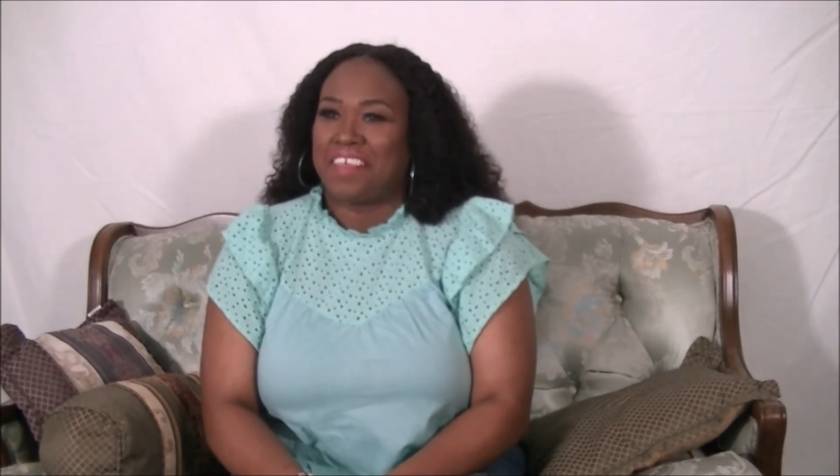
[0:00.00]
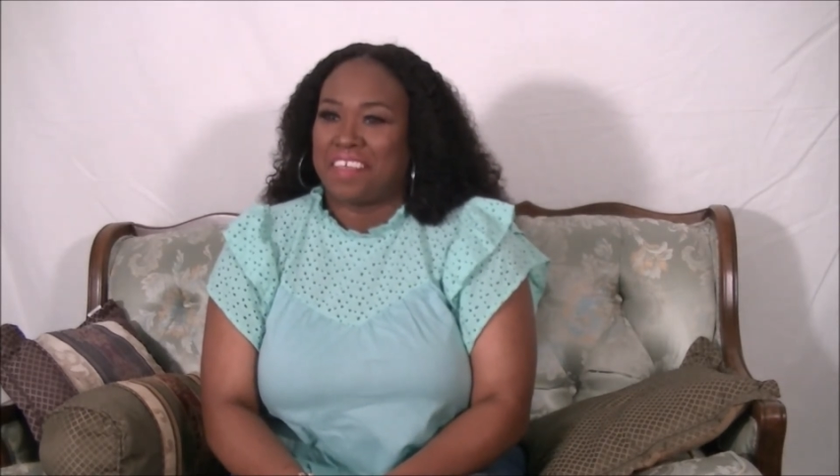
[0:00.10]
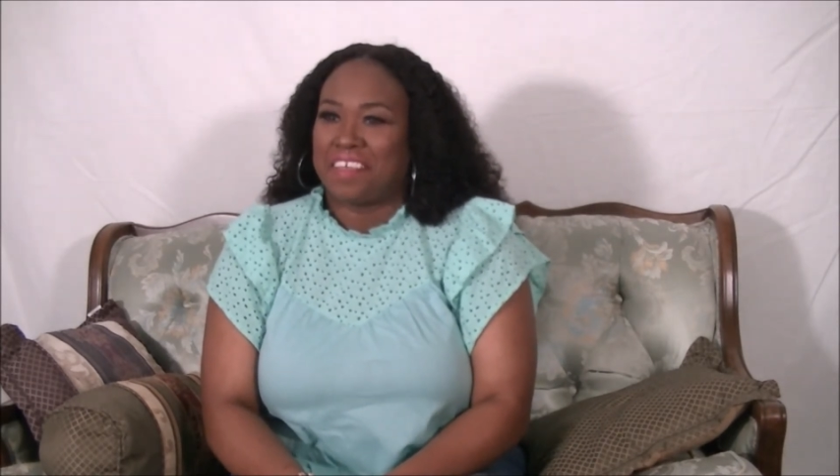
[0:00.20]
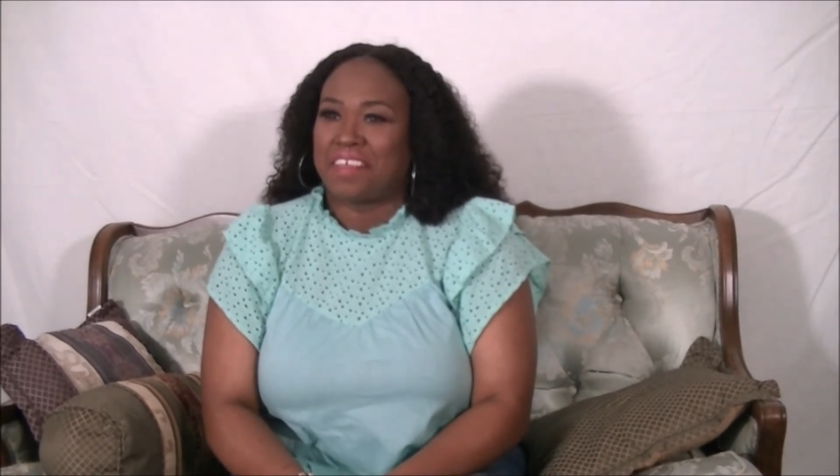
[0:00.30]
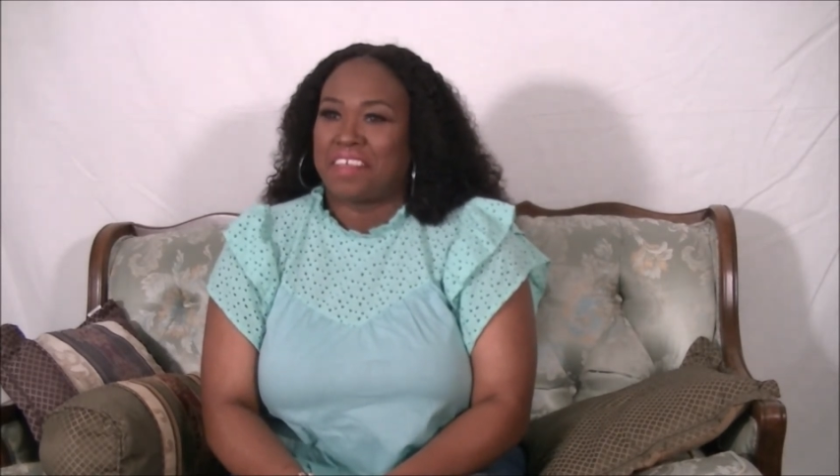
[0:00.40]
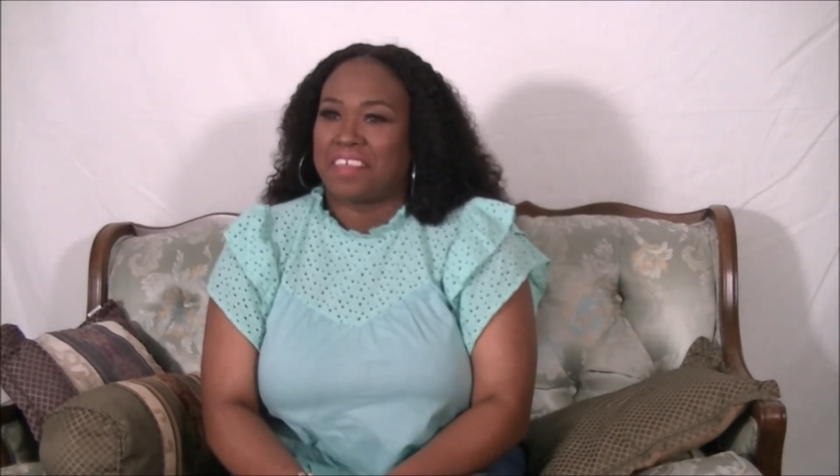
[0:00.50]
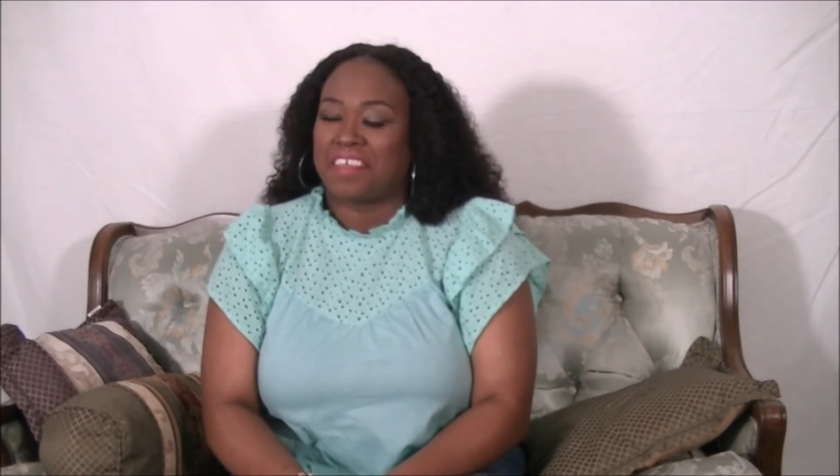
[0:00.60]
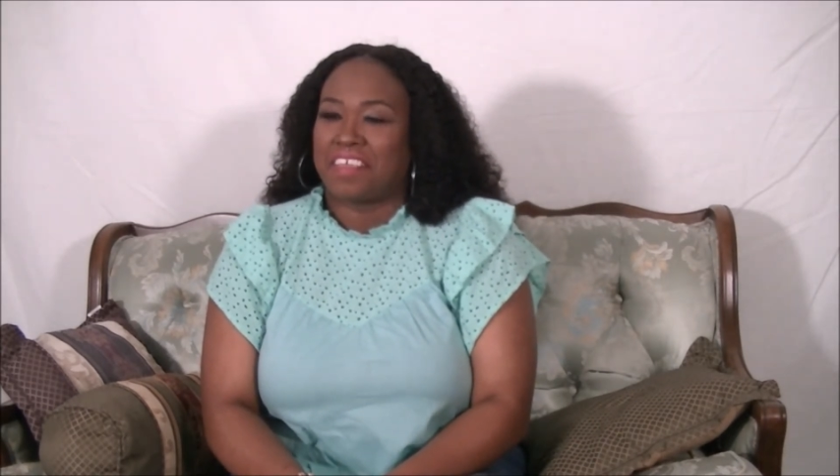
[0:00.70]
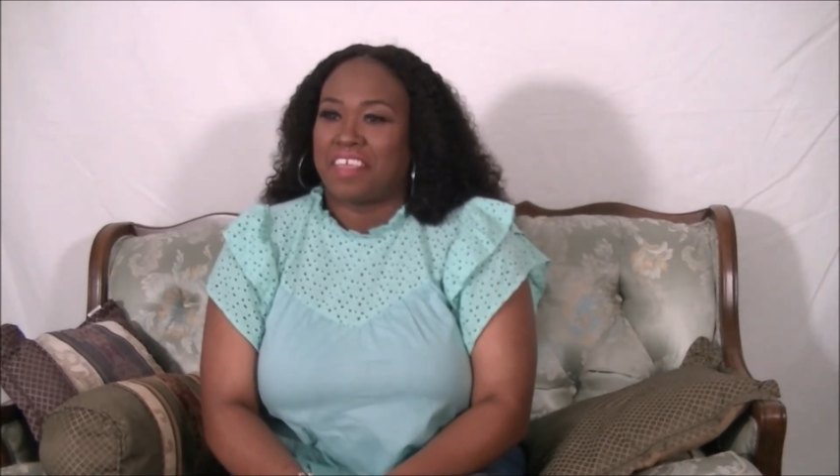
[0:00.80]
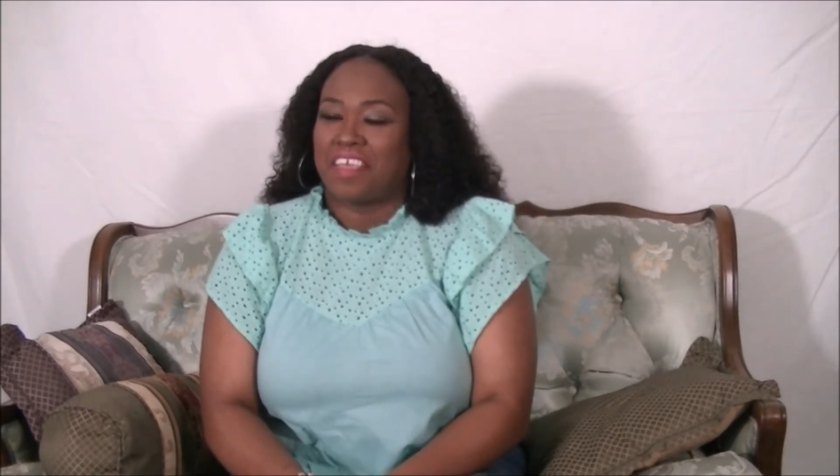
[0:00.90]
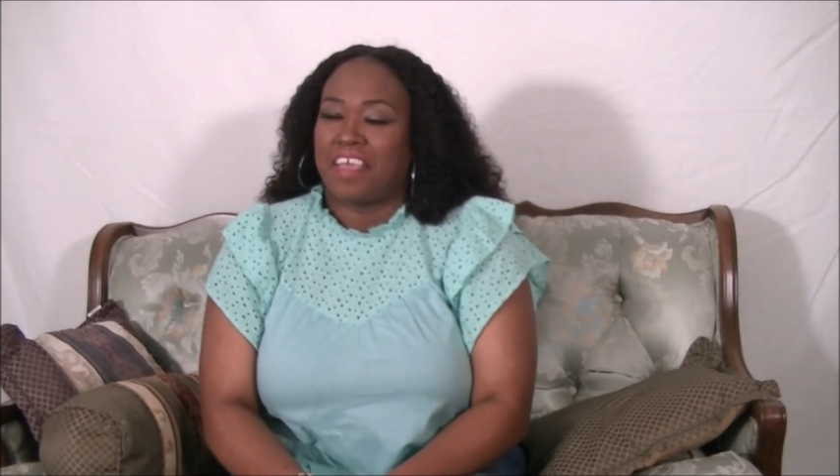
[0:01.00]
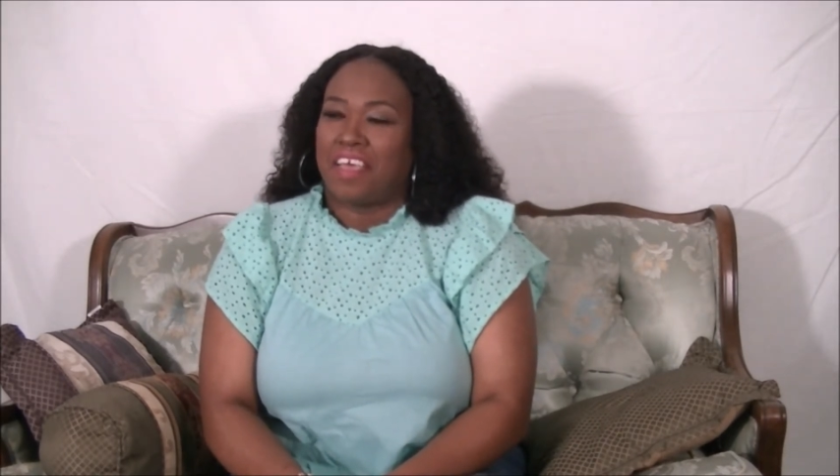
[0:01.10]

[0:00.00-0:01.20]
other questions?